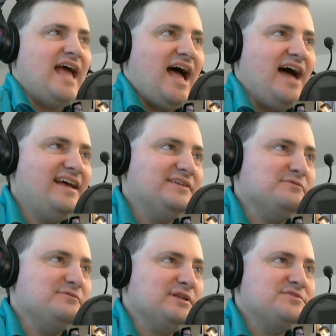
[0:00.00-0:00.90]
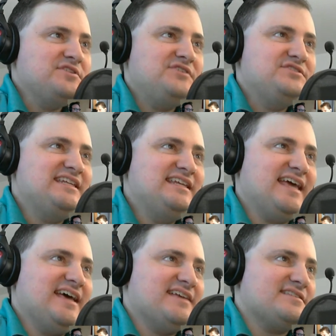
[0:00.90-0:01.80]
Hi, and welcome to the
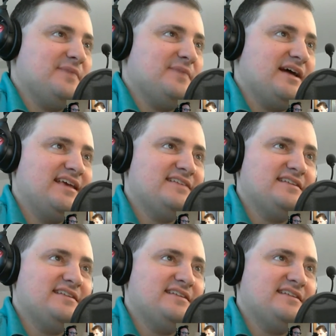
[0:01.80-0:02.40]
OotiniCast, the podcast